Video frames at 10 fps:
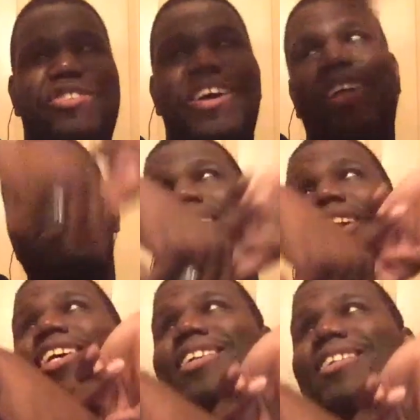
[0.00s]
Dragon
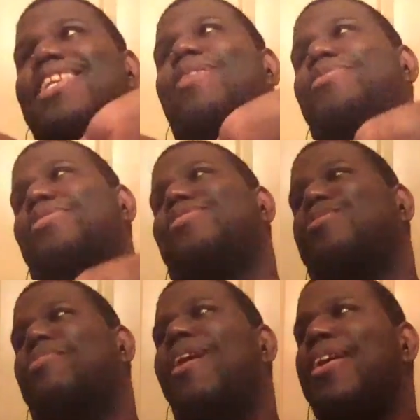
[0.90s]
Maid. That was a
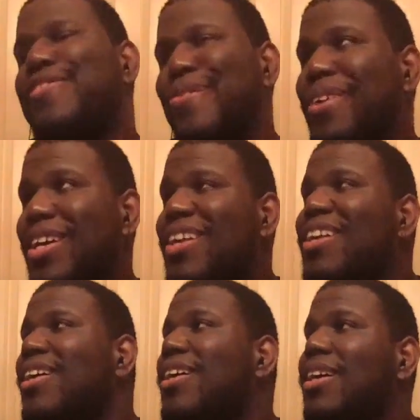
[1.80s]
surprise for me.
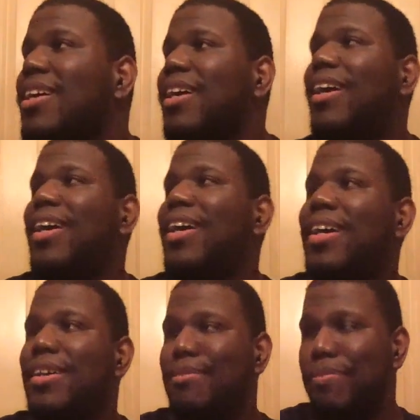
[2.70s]

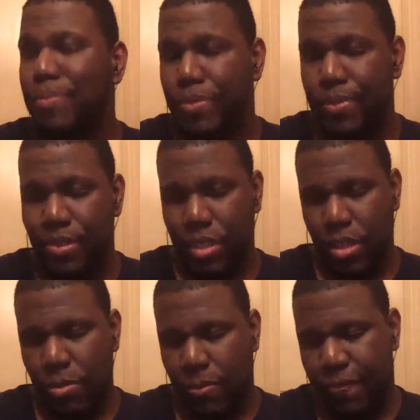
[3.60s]
Uh,
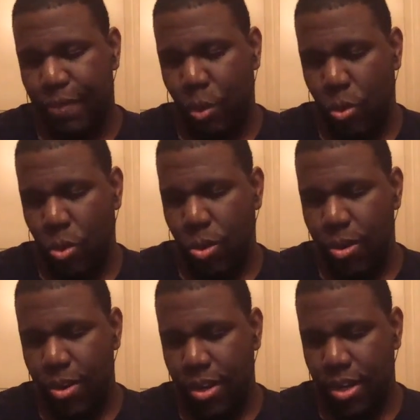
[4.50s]

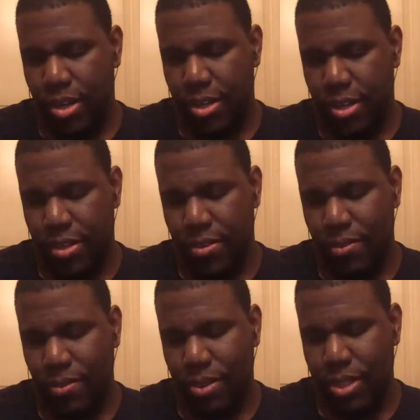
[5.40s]
four
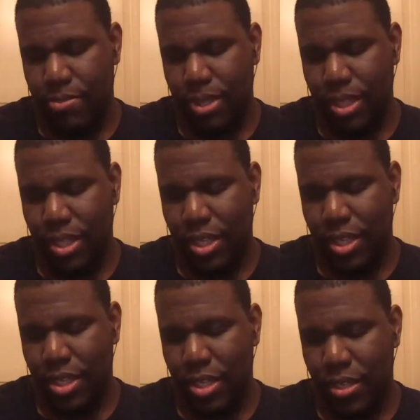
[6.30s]
would
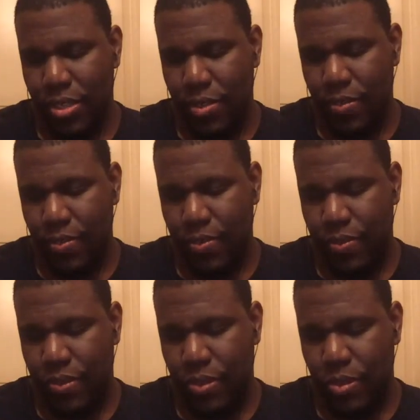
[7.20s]
be.
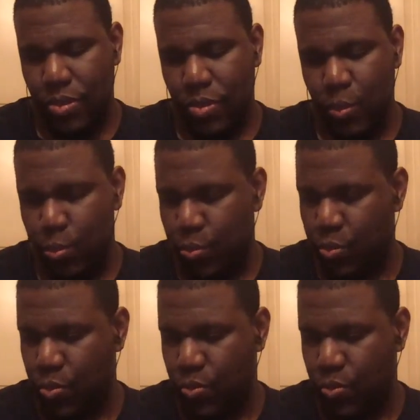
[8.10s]
Hmm.